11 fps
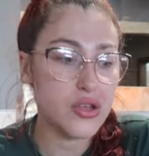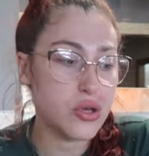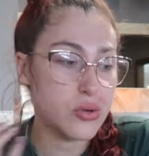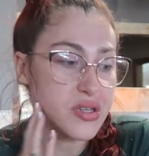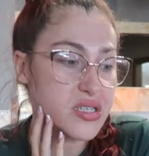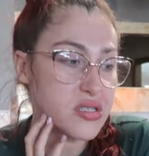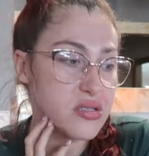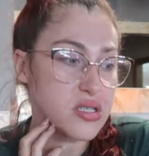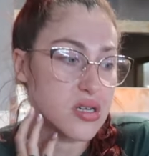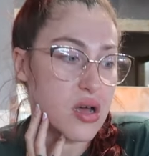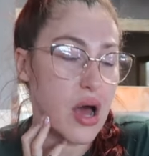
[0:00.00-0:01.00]
you need
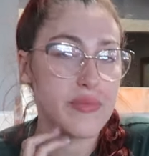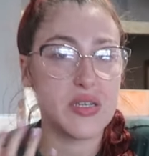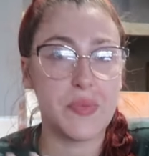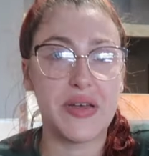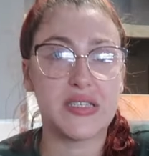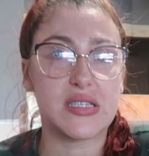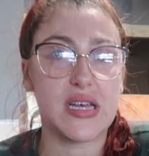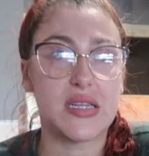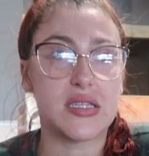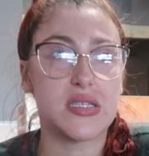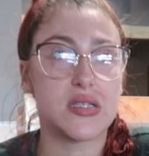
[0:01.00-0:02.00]
to come to places
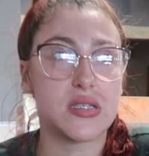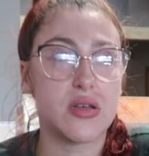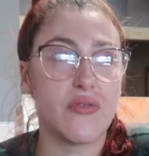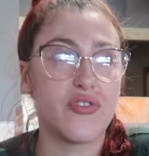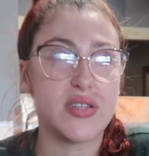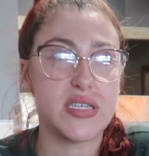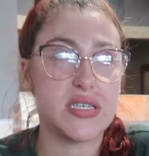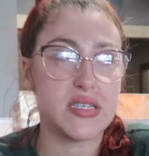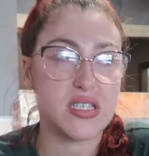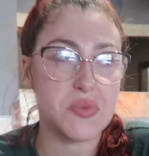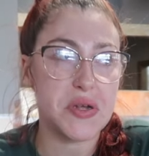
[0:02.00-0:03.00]
like this for the
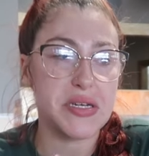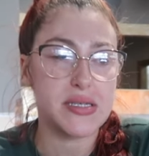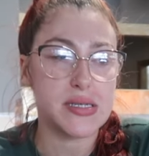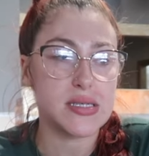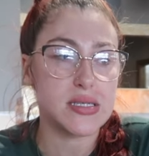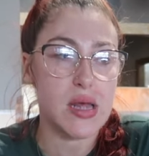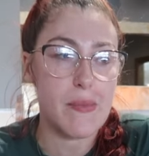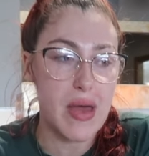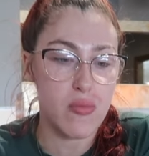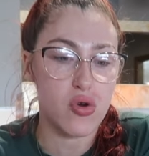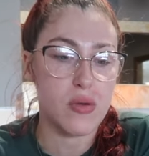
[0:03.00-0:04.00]
experience. This is a
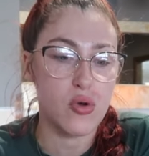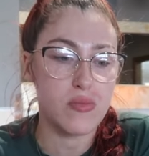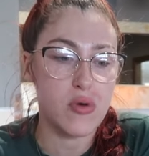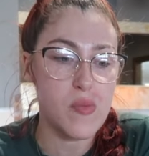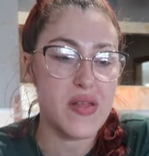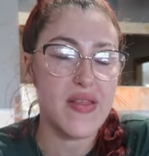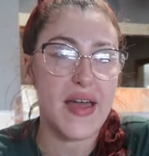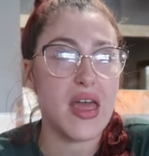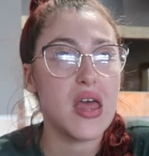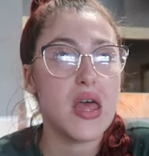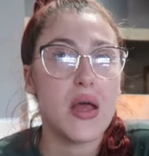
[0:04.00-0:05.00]
memorable moment. Like
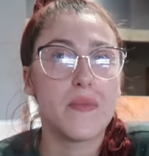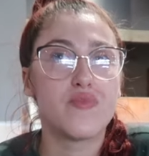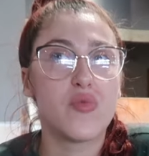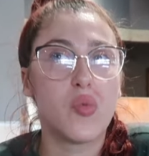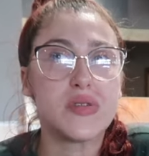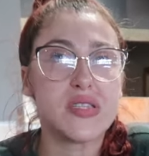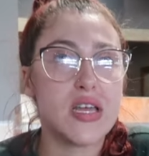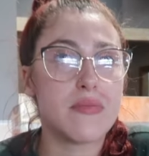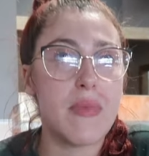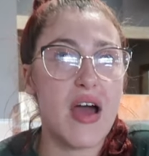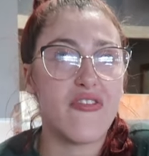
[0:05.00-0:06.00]
one
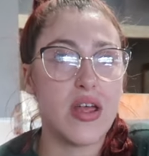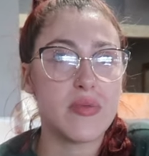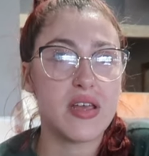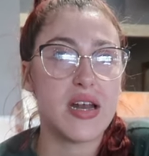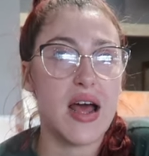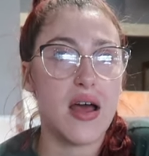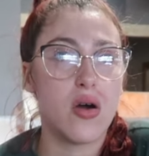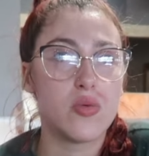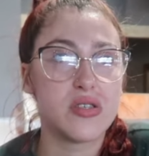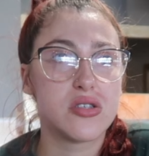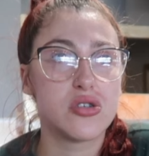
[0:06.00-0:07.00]
thing my family and I
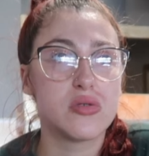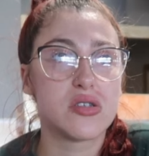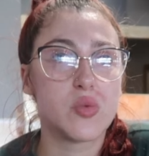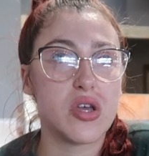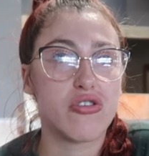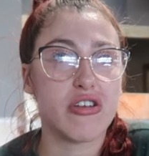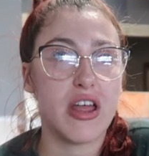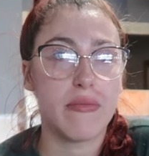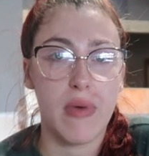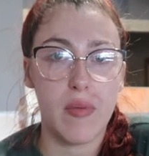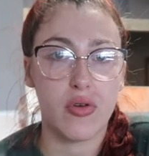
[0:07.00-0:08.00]
always do is we
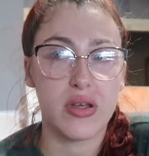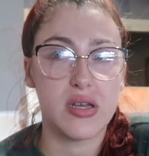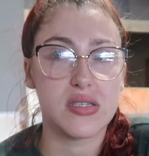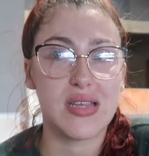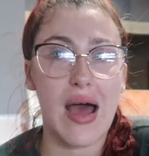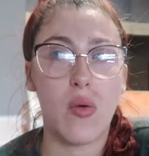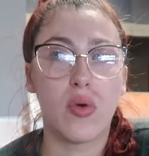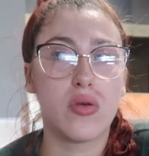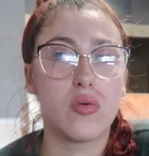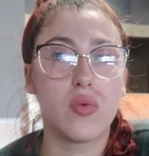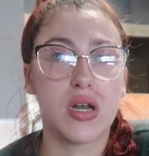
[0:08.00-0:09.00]
create memories. I
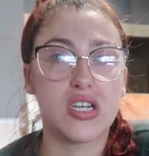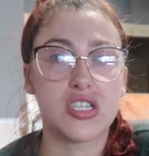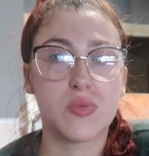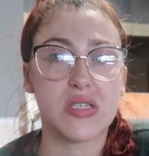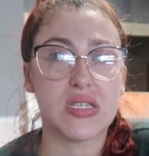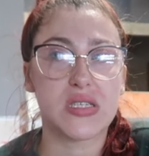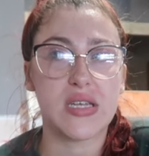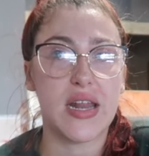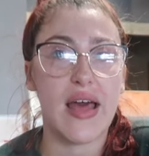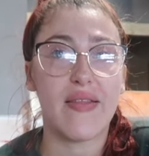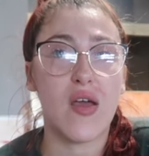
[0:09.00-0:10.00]
will 100%
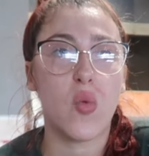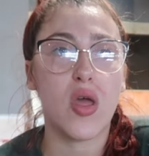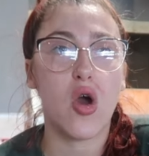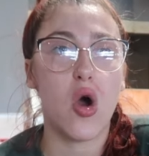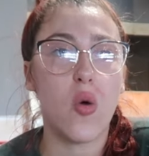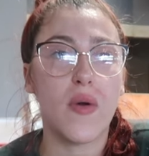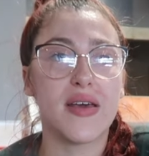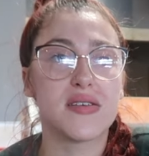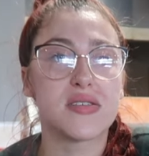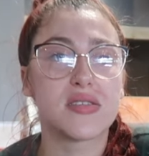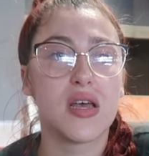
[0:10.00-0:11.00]
say that. Like we
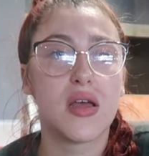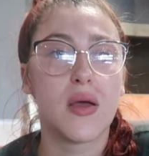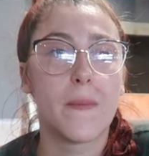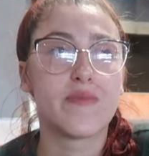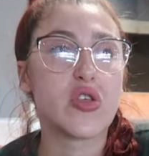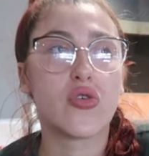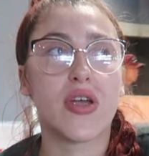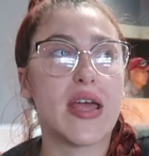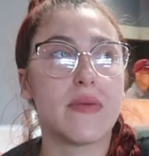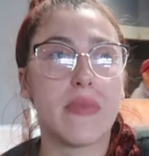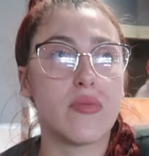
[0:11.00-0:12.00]
always
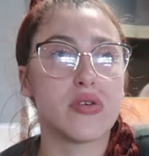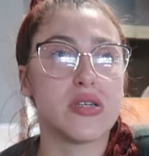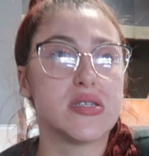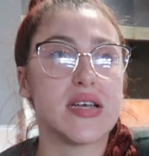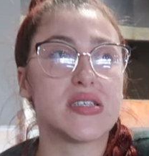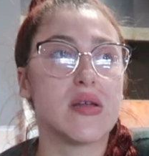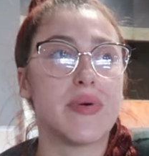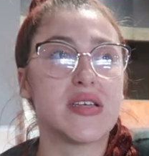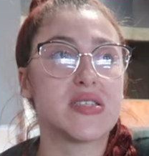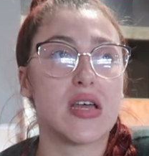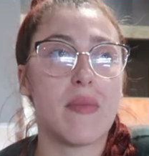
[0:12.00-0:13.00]
create memories. That's the
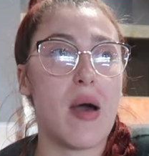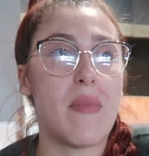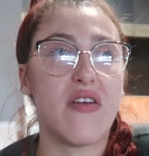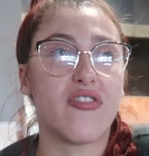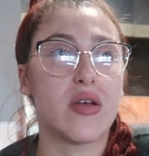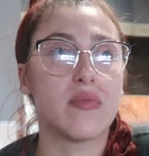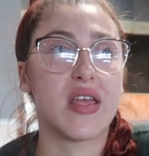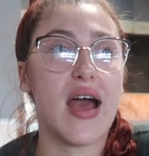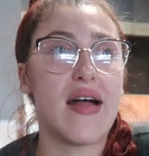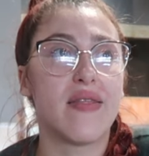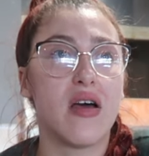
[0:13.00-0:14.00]
best thing about my family.
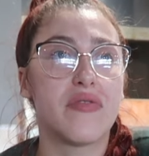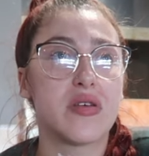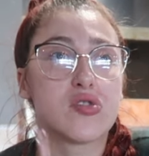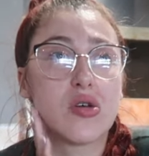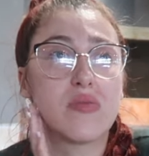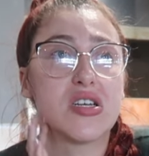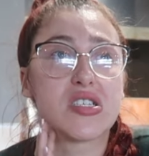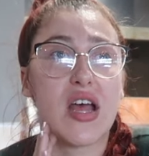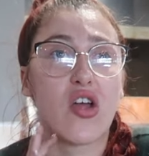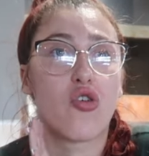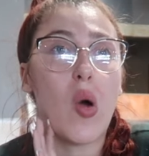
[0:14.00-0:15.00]
I love them so much.
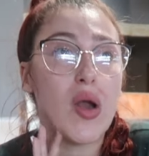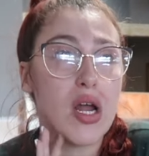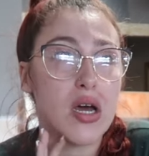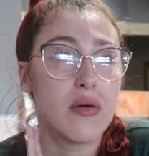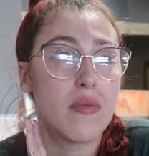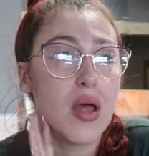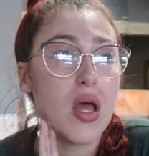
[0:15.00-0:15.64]
Like growing up,